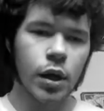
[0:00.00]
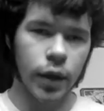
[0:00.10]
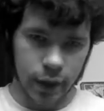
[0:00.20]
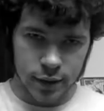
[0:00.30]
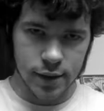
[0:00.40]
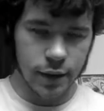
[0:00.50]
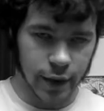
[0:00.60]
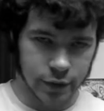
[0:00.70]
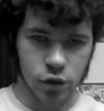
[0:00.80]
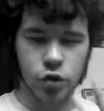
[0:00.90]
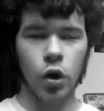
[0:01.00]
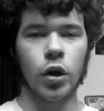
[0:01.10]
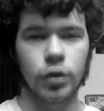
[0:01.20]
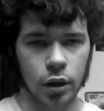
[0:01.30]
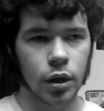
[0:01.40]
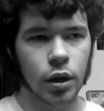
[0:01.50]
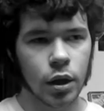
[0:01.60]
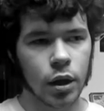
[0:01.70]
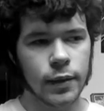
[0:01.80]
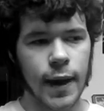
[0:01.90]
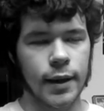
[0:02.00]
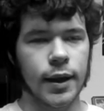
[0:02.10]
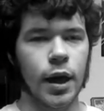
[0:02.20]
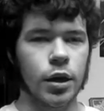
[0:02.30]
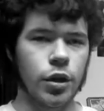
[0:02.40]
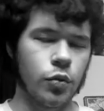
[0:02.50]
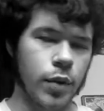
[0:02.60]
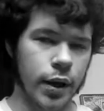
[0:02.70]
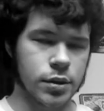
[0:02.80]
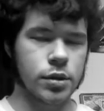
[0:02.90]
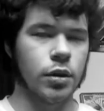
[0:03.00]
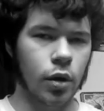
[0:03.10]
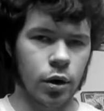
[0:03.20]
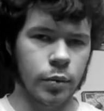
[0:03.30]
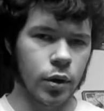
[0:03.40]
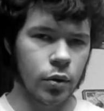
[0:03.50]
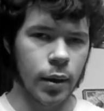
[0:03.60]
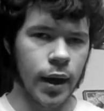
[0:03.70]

Like I said, that song that kind of unites the Garbo